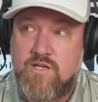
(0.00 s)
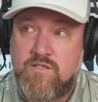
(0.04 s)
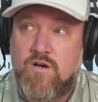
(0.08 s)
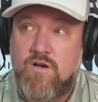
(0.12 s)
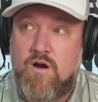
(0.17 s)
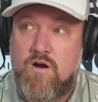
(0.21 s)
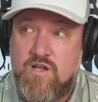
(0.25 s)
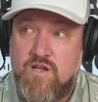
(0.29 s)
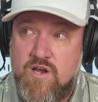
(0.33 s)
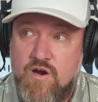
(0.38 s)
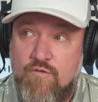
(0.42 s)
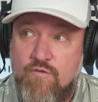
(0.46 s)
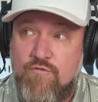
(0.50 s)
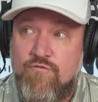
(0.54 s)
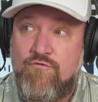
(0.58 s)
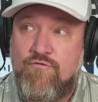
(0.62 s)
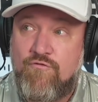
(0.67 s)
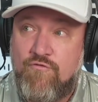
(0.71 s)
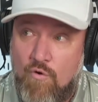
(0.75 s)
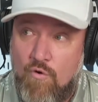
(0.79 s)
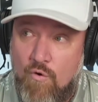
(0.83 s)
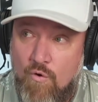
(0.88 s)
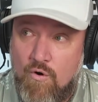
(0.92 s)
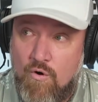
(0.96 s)
Sorry, year
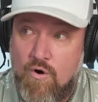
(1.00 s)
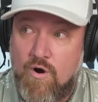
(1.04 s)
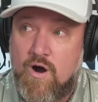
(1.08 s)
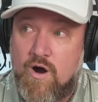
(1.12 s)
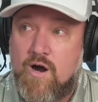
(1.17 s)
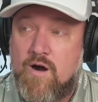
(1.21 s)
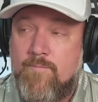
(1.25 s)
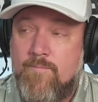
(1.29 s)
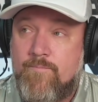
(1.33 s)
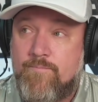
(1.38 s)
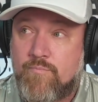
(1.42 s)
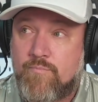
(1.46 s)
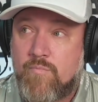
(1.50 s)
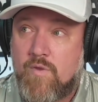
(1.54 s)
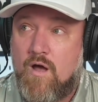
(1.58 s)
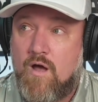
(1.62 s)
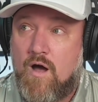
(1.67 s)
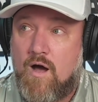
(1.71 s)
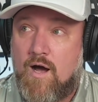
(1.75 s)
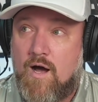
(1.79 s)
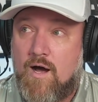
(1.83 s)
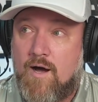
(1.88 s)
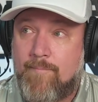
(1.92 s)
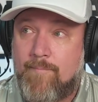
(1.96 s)
4,
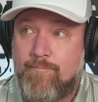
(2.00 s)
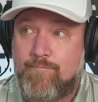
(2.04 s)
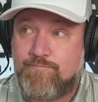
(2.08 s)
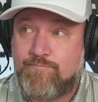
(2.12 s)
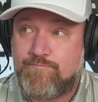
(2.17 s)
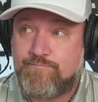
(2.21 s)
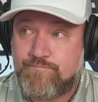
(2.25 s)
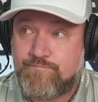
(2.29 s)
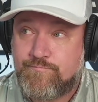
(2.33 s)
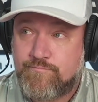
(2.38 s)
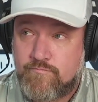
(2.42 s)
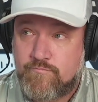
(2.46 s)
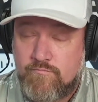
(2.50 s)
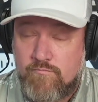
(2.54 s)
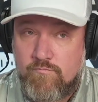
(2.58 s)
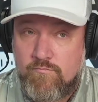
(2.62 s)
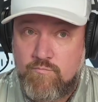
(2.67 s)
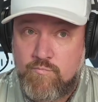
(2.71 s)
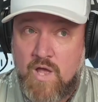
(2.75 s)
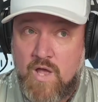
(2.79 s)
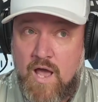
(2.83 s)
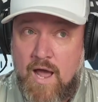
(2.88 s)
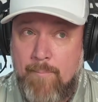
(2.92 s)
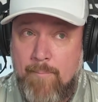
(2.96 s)

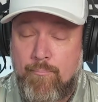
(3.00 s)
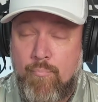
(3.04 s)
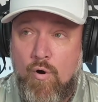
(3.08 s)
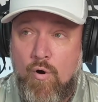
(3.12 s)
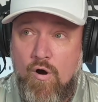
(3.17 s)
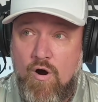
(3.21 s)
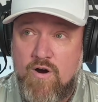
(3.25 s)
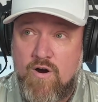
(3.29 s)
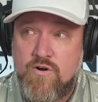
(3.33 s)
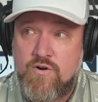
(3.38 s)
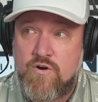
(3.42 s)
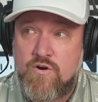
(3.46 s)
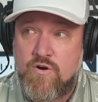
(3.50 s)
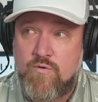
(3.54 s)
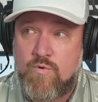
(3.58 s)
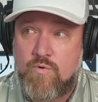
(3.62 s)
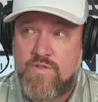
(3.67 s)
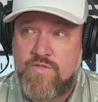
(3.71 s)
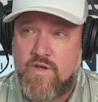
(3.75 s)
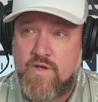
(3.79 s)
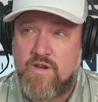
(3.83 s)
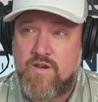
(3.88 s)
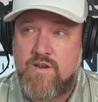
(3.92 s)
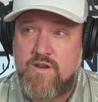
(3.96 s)
I partnered
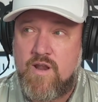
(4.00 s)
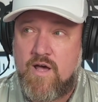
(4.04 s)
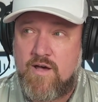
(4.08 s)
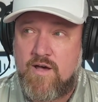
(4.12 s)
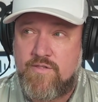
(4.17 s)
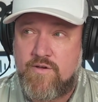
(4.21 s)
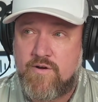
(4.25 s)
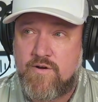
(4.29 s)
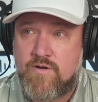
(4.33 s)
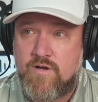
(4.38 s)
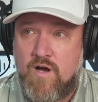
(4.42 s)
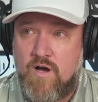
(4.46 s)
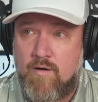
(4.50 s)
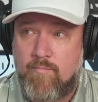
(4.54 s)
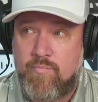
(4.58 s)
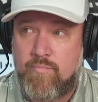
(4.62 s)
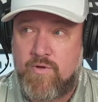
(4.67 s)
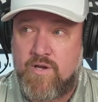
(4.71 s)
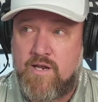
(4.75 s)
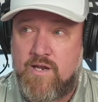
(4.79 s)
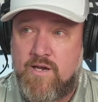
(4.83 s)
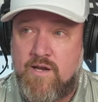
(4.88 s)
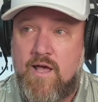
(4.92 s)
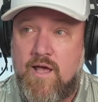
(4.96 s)
with another
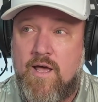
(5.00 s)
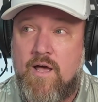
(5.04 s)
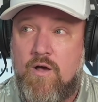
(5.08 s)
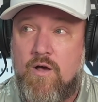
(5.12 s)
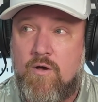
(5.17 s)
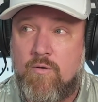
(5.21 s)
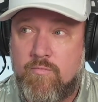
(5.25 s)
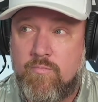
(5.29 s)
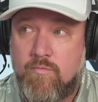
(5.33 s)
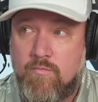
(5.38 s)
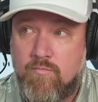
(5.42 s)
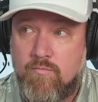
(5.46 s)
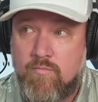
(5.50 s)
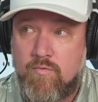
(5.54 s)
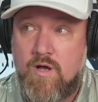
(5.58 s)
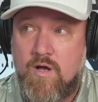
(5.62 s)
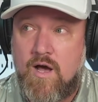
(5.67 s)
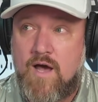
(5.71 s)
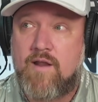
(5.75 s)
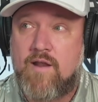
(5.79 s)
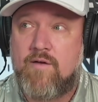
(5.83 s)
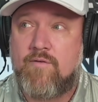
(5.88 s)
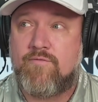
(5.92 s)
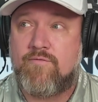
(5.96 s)
company to help
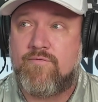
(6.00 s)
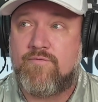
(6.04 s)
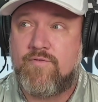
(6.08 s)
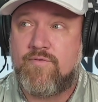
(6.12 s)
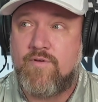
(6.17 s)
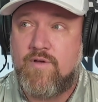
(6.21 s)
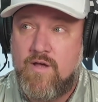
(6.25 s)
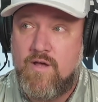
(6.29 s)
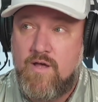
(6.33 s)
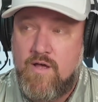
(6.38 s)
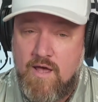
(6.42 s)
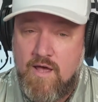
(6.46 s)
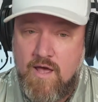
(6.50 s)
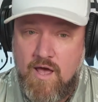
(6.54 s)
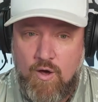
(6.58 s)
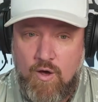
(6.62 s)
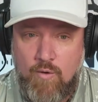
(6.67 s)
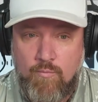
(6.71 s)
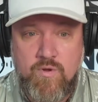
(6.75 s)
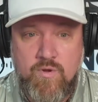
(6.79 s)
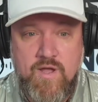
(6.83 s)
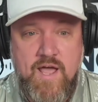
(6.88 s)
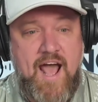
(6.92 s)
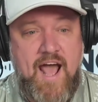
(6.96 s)

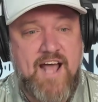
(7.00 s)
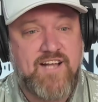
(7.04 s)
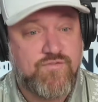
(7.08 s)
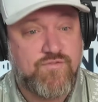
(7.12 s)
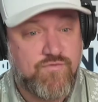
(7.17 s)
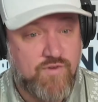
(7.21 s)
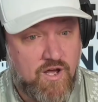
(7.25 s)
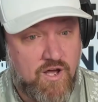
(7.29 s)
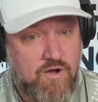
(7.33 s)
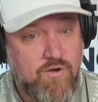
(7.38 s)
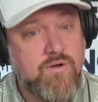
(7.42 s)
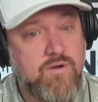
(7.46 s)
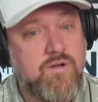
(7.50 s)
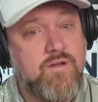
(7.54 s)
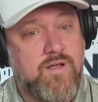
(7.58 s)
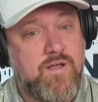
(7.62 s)
cash flow,